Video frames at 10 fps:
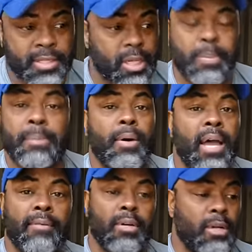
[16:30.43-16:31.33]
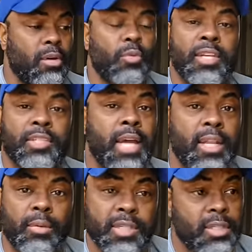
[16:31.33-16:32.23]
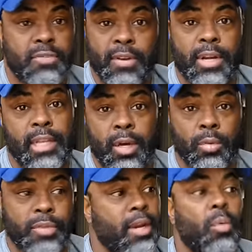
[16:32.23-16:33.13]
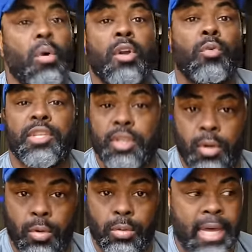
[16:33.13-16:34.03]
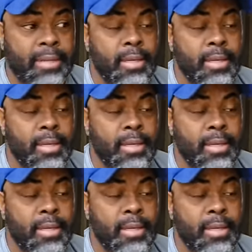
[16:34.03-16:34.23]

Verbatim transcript: Some people have a, a, risk tolerance that's very low. They don't want to risk a whole lot.